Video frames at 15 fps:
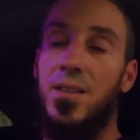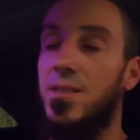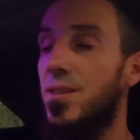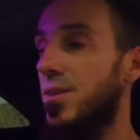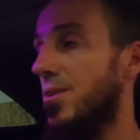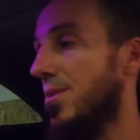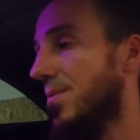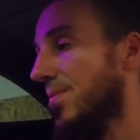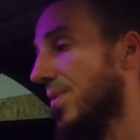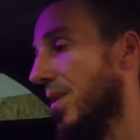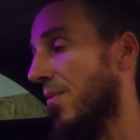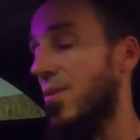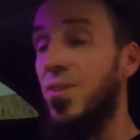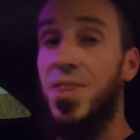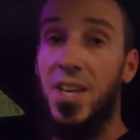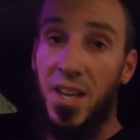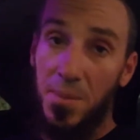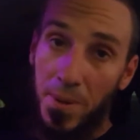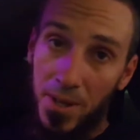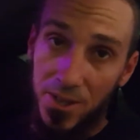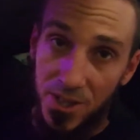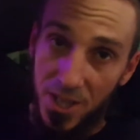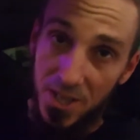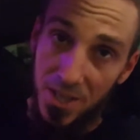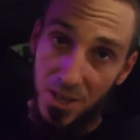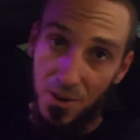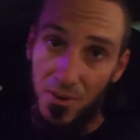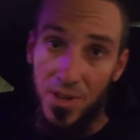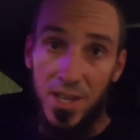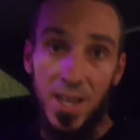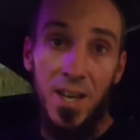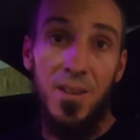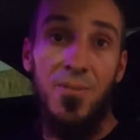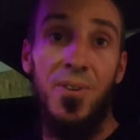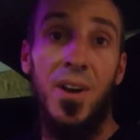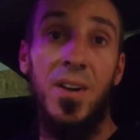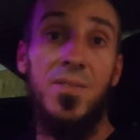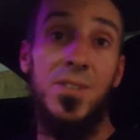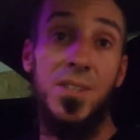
So if you're thinking about changing over to E85,